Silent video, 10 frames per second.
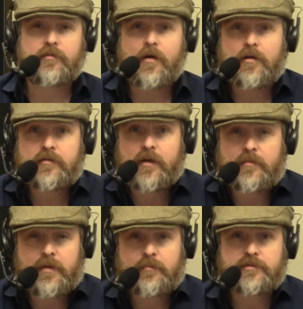longtime
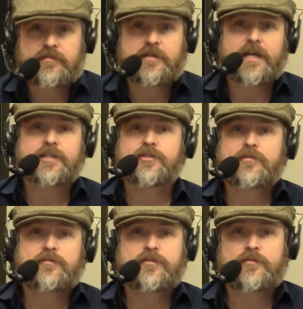members of the
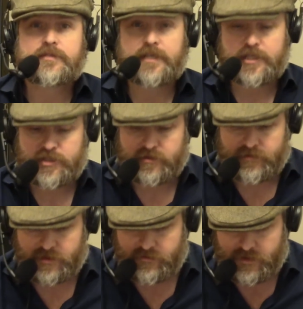National Association of
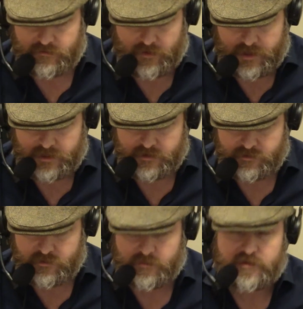Innovative Lighting
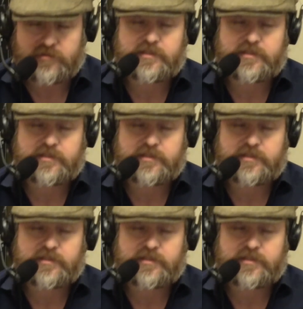Distributors.